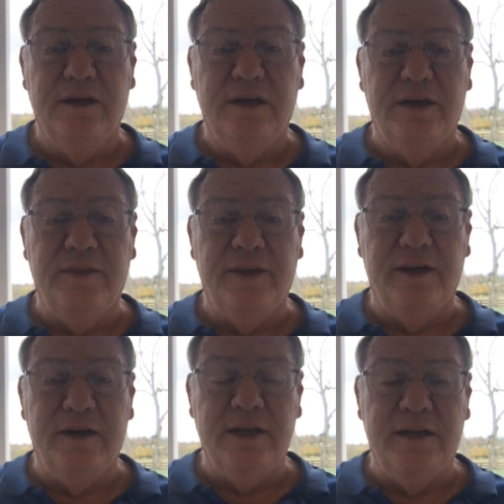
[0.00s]
And
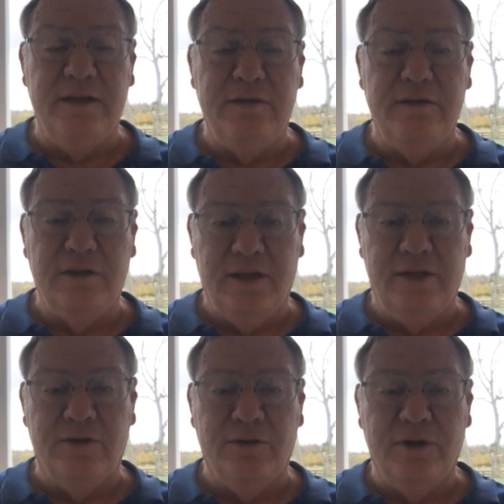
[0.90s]
then
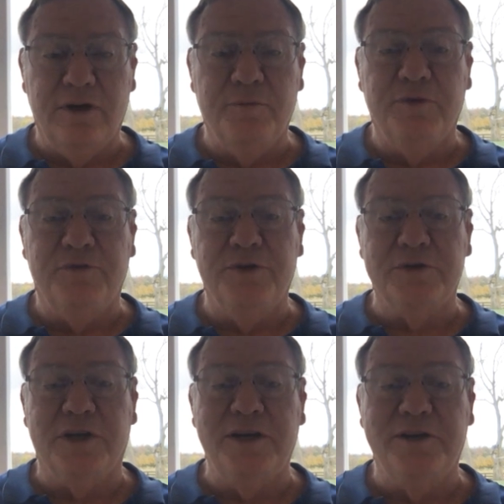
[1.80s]
later on, a number of years
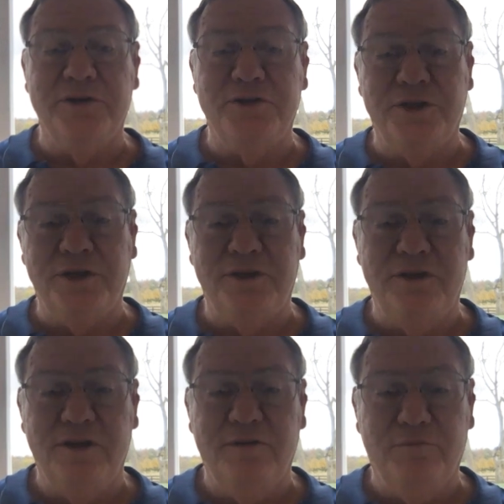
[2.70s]
later, she
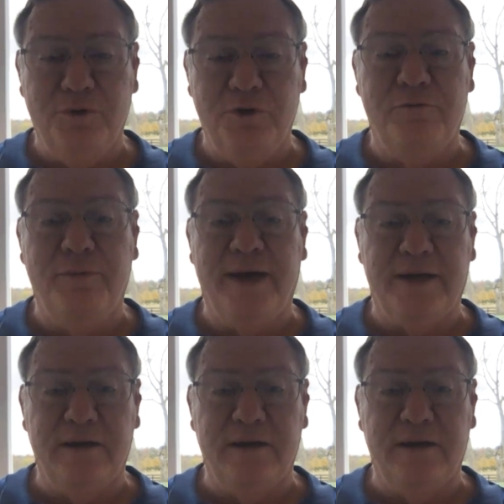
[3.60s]
moved back